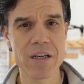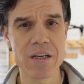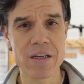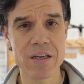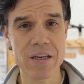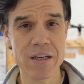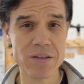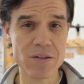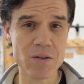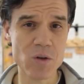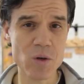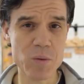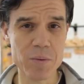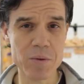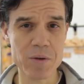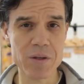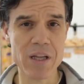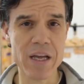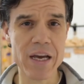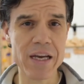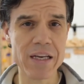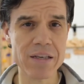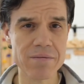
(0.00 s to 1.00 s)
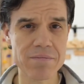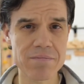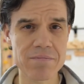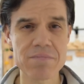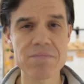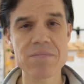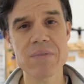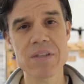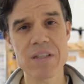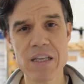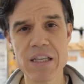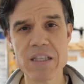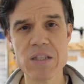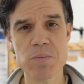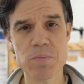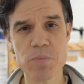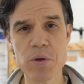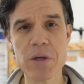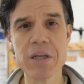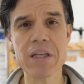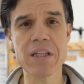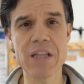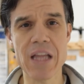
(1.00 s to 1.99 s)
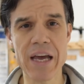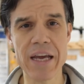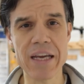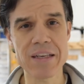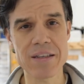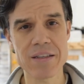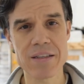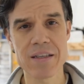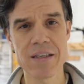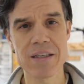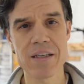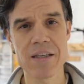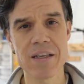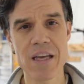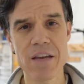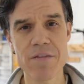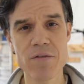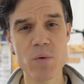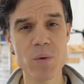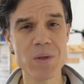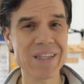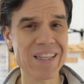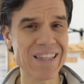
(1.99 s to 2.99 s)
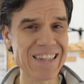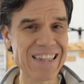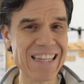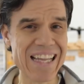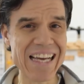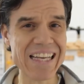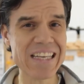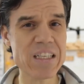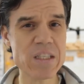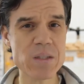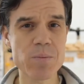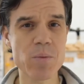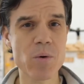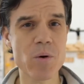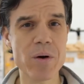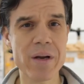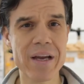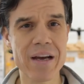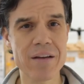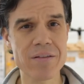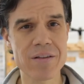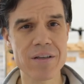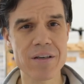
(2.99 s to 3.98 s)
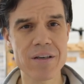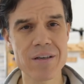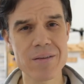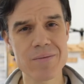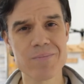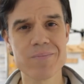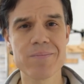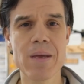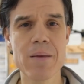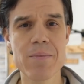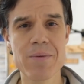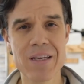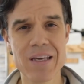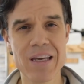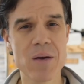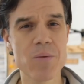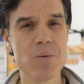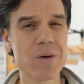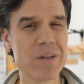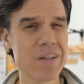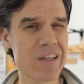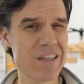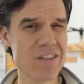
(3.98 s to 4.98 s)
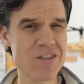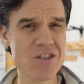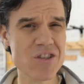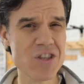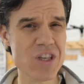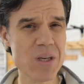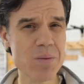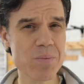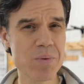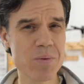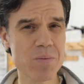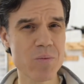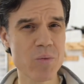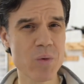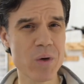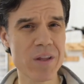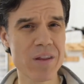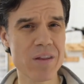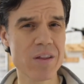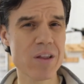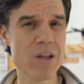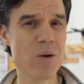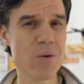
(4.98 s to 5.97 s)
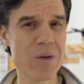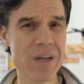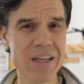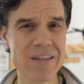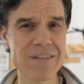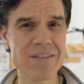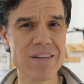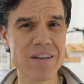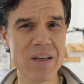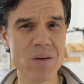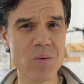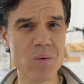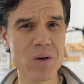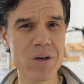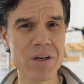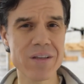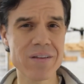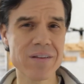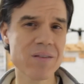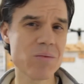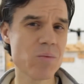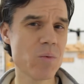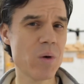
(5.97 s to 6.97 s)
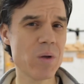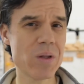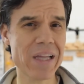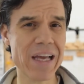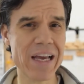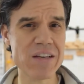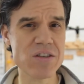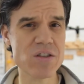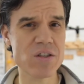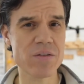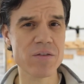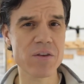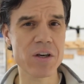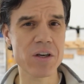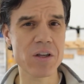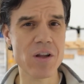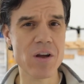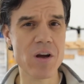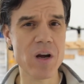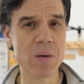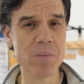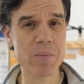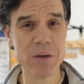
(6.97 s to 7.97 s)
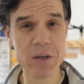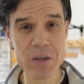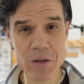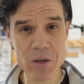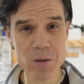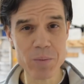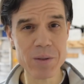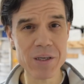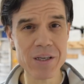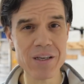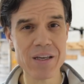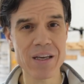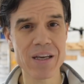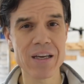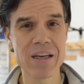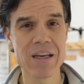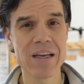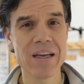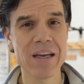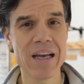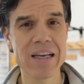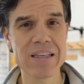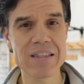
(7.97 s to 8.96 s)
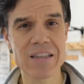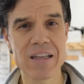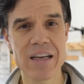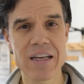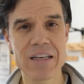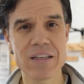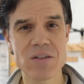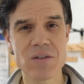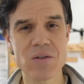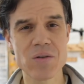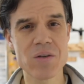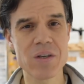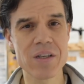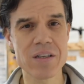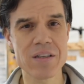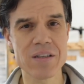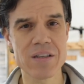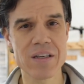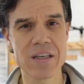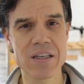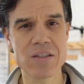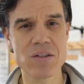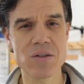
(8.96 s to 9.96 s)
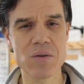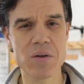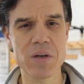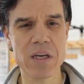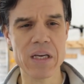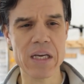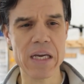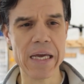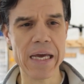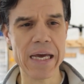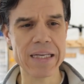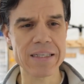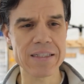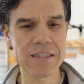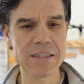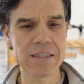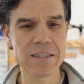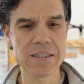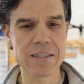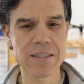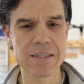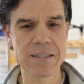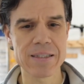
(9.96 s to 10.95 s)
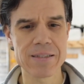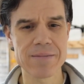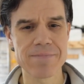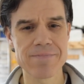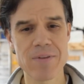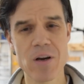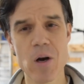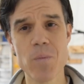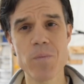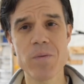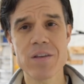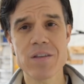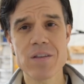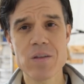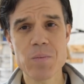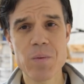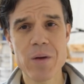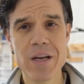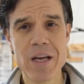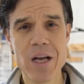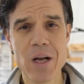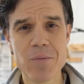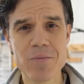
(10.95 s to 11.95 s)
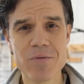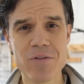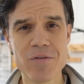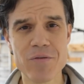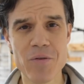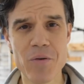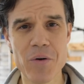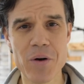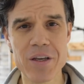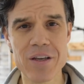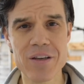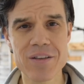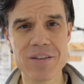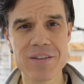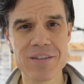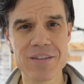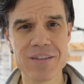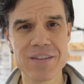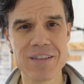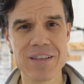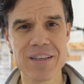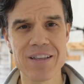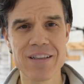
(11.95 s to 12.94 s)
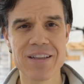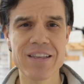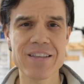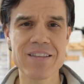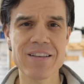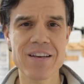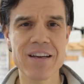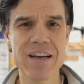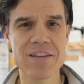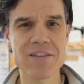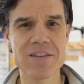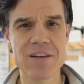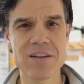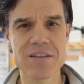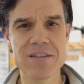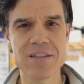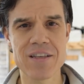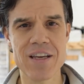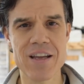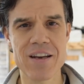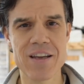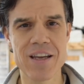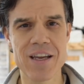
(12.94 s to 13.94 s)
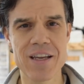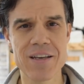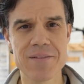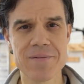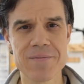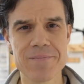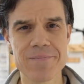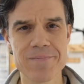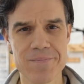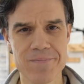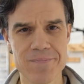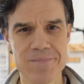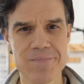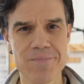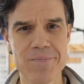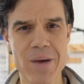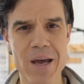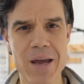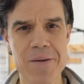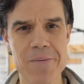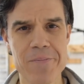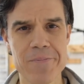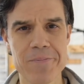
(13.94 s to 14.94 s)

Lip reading: Is it uber light? It's pretty light. If you want the lightest board out there, maybe get one that's cheap with low density wood. Won't last you very long, but it'll be as light as you can get. Hope this has been helpful for you. Let's get out there and skate again. Bye.